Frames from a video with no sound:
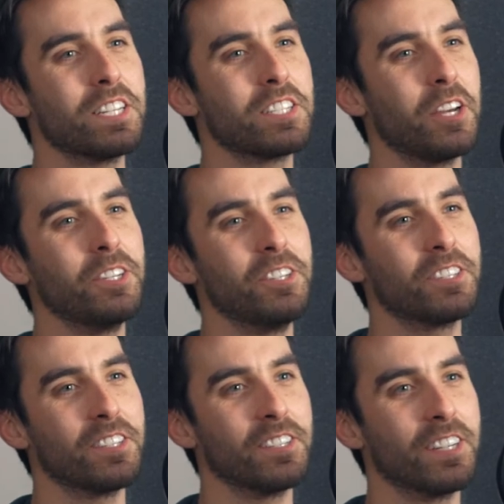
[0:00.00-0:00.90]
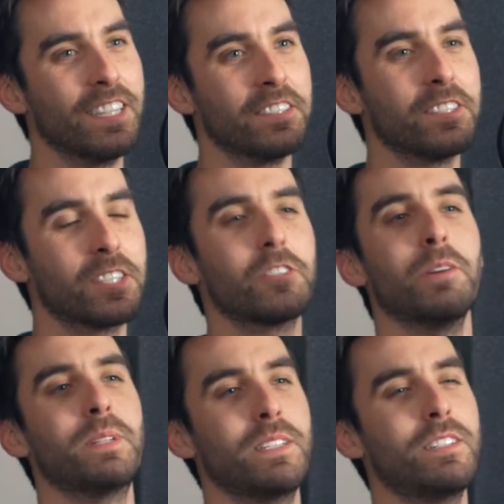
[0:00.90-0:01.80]
so used to in
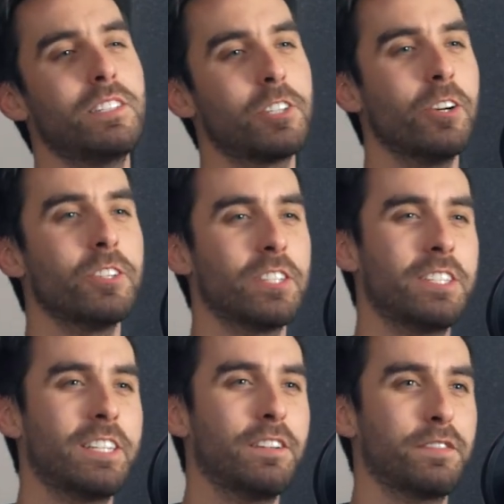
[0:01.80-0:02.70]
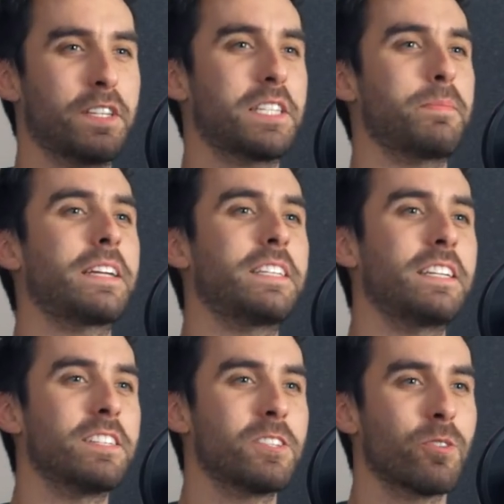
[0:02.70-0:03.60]
scripted shows and stuff expecting
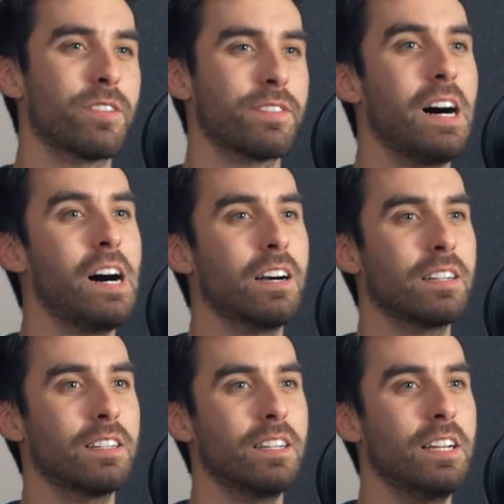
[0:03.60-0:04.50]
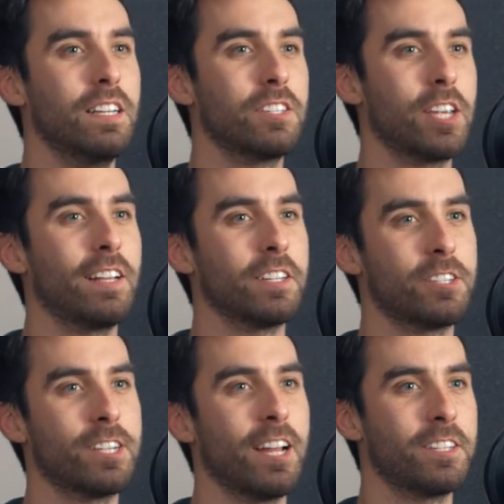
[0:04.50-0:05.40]
this sort of arc,
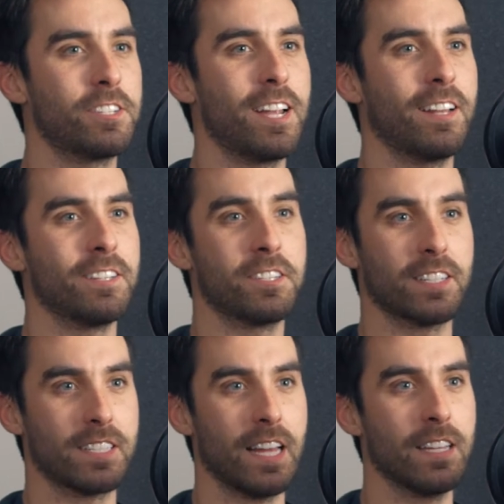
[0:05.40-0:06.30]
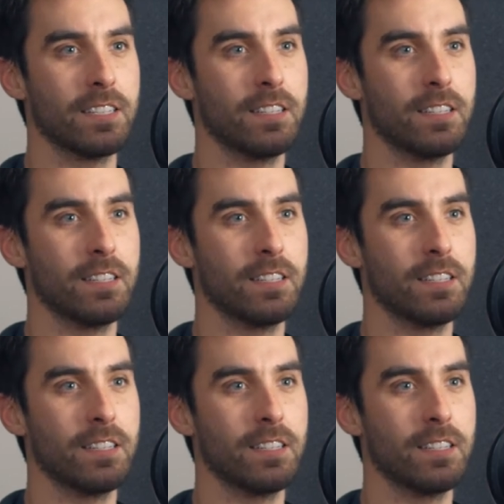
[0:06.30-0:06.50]
challenge, success.